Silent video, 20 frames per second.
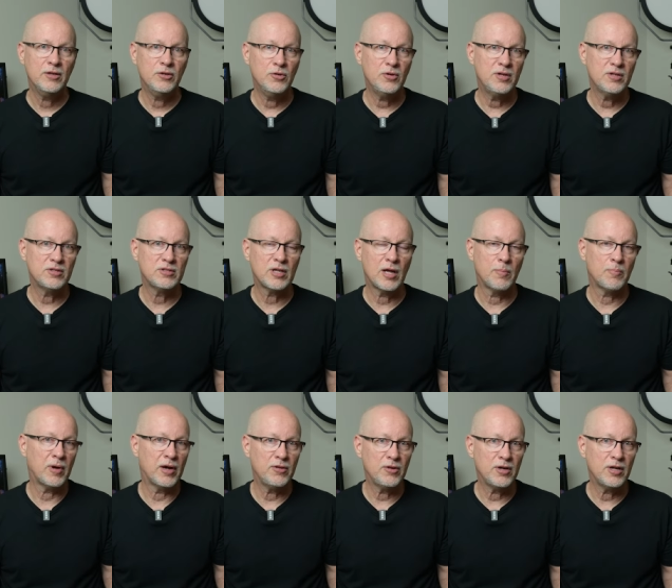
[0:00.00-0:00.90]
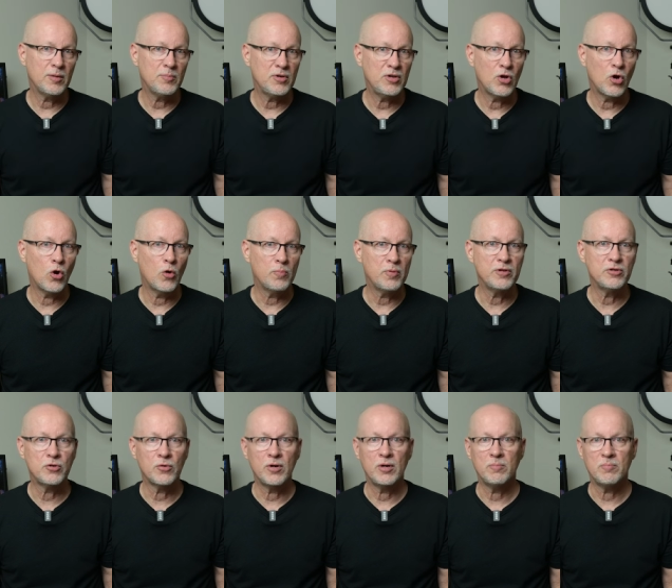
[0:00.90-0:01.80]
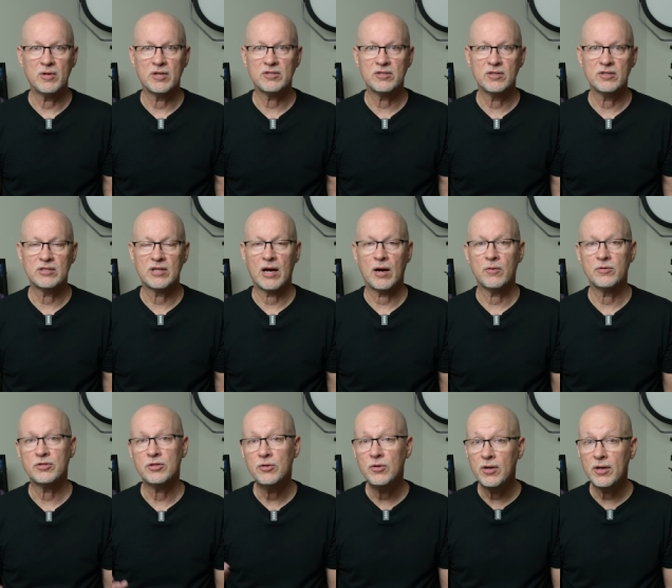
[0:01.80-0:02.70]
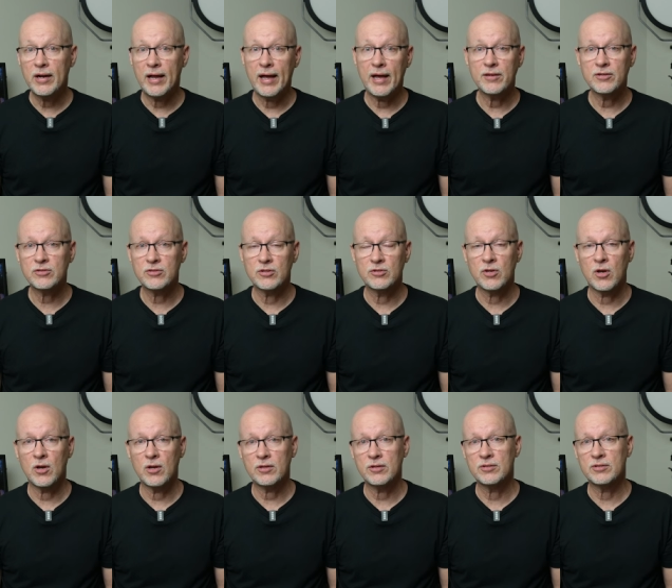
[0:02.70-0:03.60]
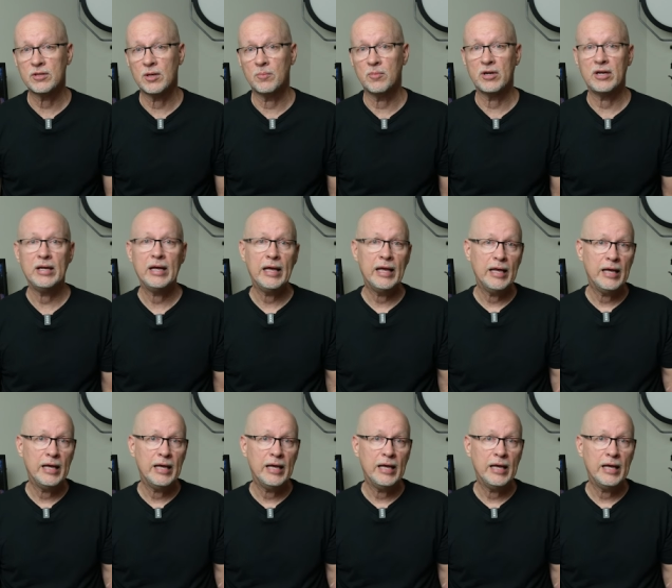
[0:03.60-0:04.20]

You can stop by. They're going to be open during business hours, and you can ask to talk to somebody.